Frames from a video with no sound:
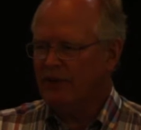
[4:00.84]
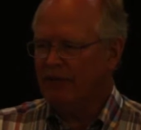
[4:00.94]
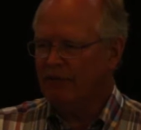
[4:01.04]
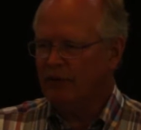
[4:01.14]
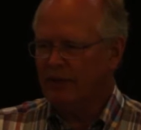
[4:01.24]
way
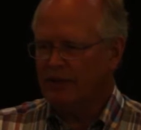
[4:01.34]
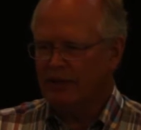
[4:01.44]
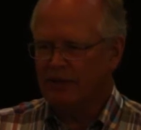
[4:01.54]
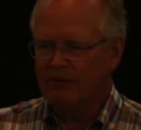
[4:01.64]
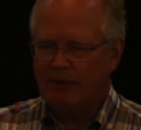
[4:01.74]
of doing
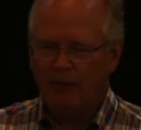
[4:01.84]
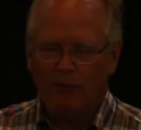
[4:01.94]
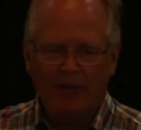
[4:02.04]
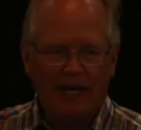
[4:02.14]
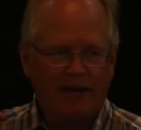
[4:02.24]
things. Maybe
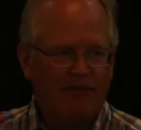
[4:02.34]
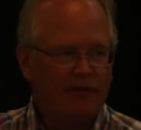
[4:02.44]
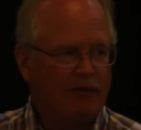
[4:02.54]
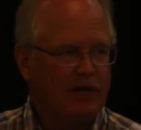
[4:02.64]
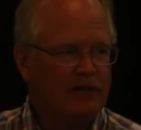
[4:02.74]
we got it
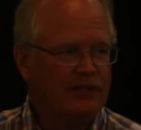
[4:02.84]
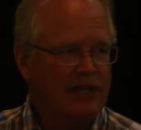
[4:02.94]
from our